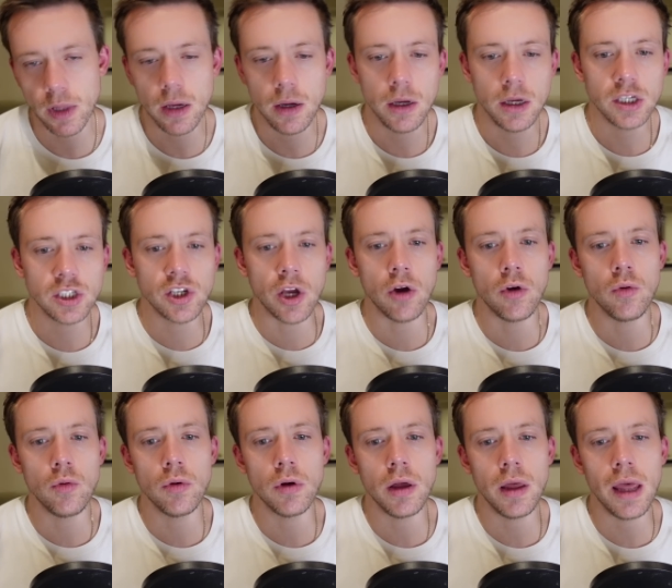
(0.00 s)

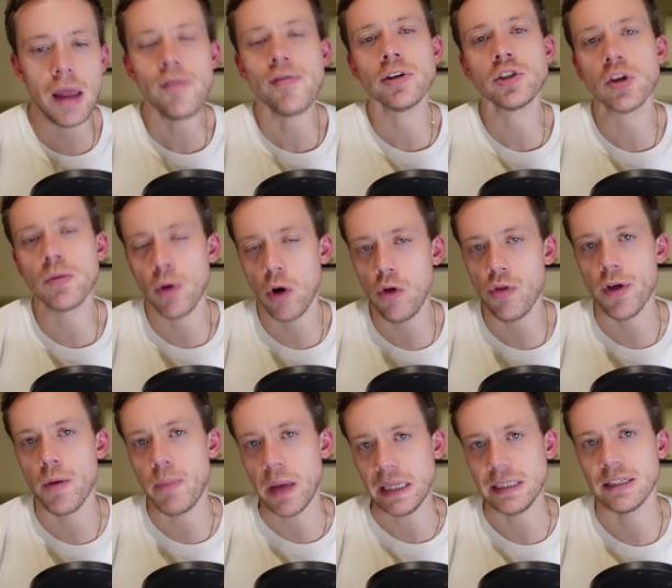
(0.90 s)
So here are some other
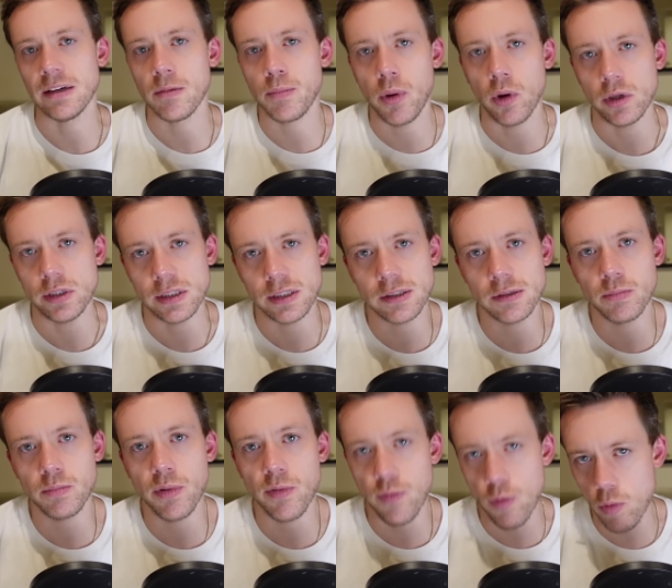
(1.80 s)
basic points
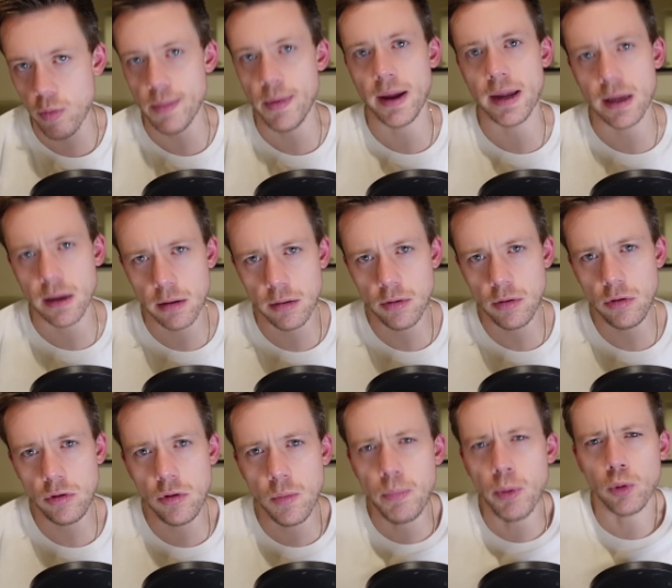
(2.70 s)
before we make
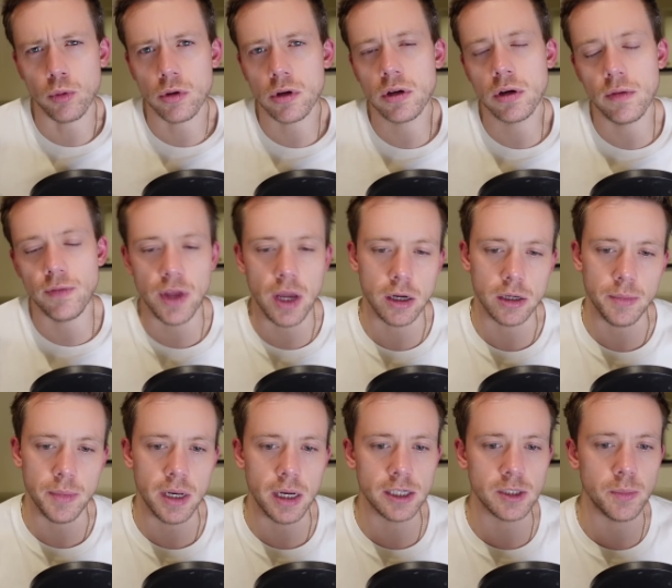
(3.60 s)
the bulk of the
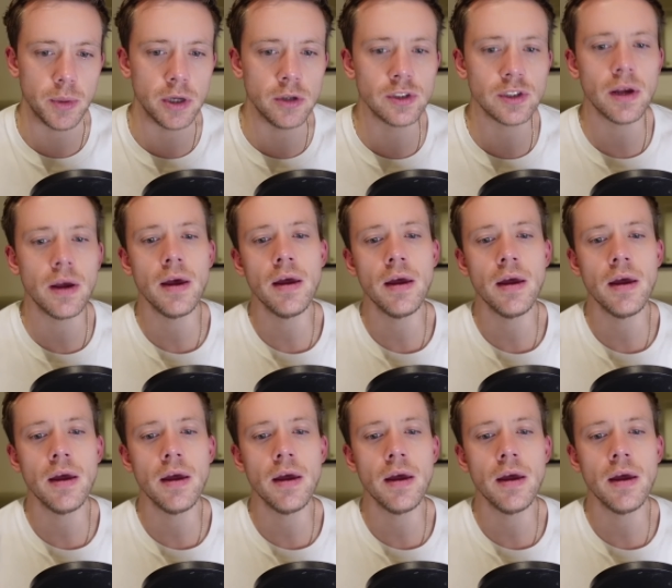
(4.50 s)
argument, I suppose.